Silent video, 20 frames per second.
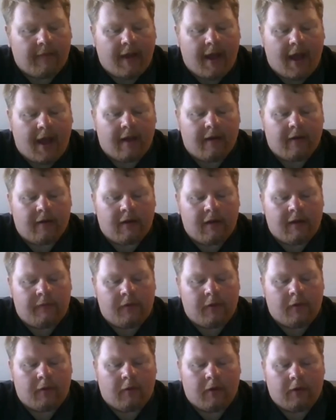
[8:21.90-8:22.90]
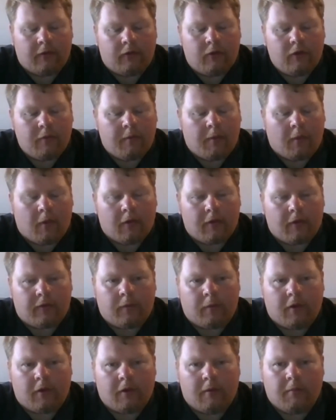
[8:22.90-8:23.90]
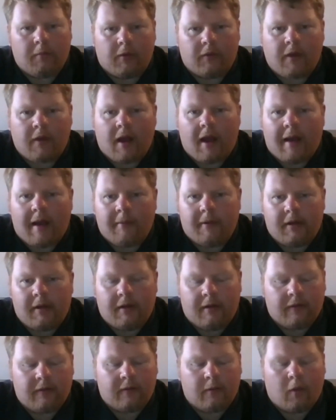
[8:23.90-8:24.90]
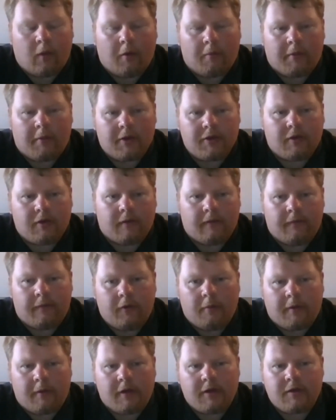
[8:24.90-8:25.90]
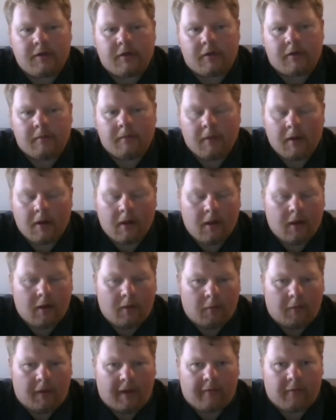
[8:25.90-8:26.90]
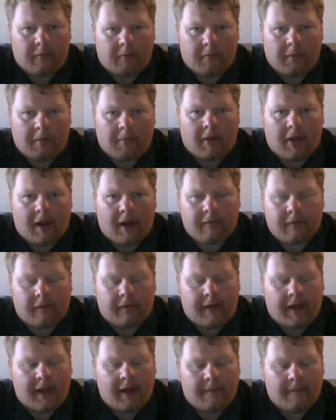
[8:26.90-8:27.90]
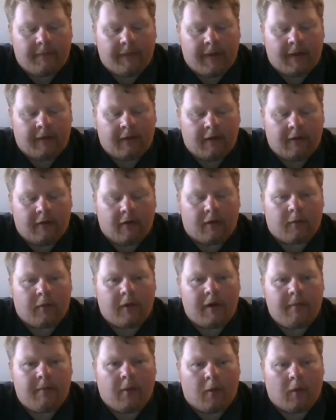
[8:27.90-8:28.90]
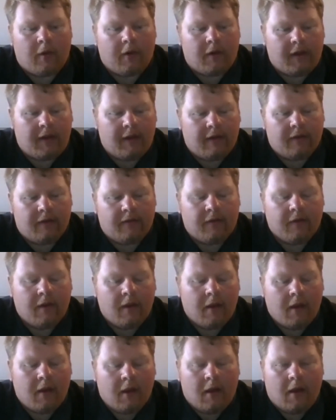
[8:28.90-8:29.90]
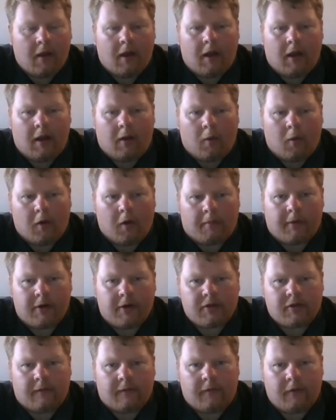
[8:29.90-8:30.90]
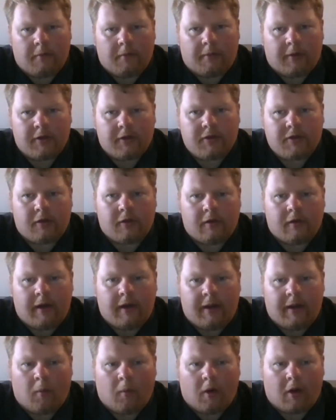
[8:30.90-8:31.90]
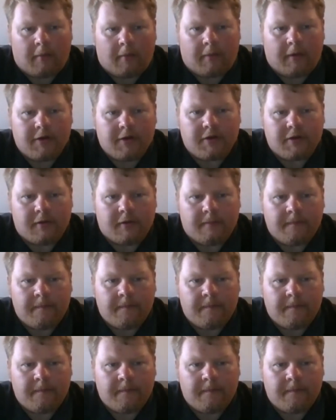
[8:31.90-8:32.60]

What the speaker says: that. If you're running 2 ports, where most common is oil pressure, fuel pressure, we have a block for that. And then the 3-port is oil pressure, fuel pressure, and water pressure.